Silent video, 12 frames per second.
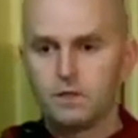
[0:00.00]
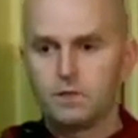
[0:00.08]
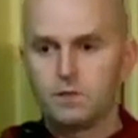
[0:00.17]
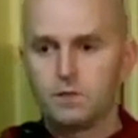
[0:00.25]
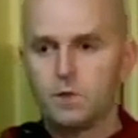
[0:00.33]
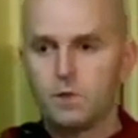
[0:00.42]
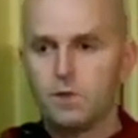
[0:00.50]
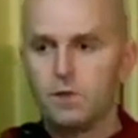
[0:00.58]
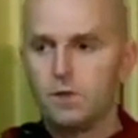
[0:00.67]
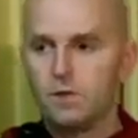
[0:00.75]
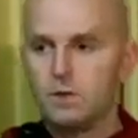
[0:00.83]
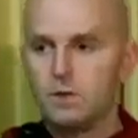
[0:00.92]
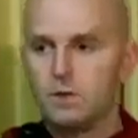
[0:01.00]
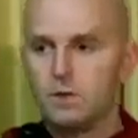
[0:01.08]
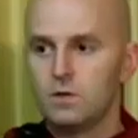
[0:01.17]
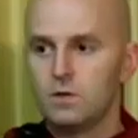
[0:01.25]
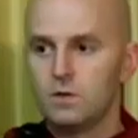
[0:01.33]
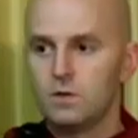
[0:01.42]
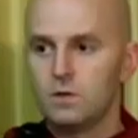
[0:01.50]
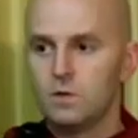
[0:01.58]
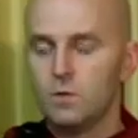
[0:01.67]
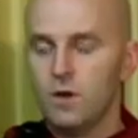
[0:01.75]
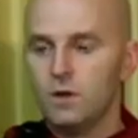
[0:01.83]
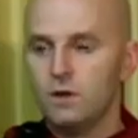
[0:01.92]
So, the
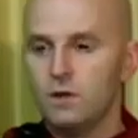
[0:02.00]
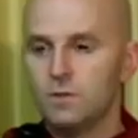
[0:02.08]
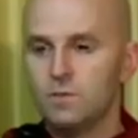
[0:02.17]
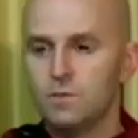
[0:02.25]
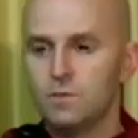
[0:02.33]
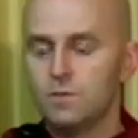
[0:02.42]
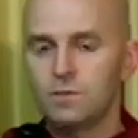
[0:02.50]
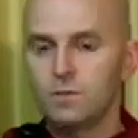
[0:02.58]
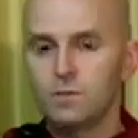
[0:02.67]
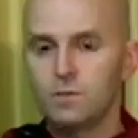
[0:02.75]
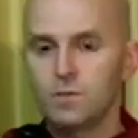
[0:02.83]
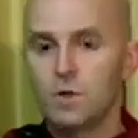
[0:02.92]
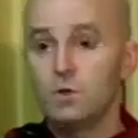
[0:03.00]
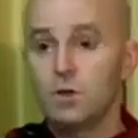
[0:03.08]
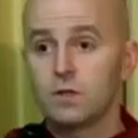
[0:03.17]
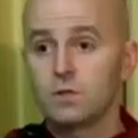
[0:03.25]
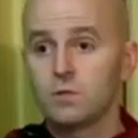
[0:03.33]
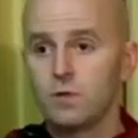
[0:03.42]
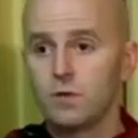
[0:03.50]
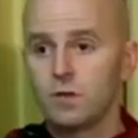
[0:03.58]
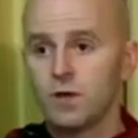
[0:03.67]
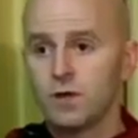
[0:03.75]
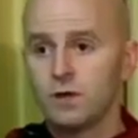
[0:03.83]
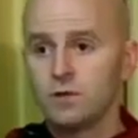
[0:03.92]
one who doesn't
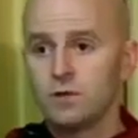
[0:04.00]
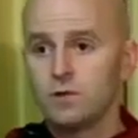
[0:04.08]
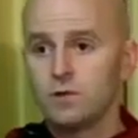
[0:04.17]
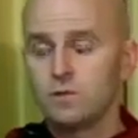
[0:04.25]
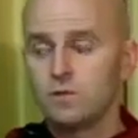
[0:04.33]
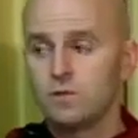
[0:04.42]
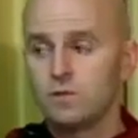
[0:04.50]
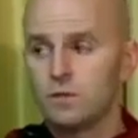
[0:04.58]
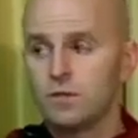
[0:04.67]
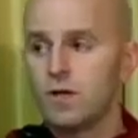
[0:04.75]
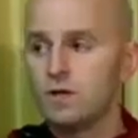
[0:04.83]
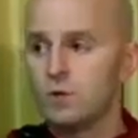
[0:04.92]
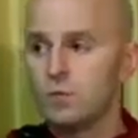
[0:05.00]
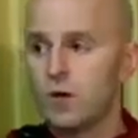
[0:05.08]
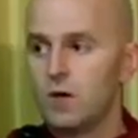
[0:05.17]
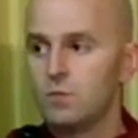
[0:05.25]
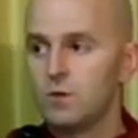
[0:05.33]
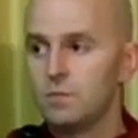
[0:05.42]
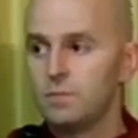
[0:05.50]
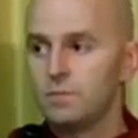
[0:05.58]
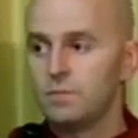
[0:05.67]
realize that they have a problem,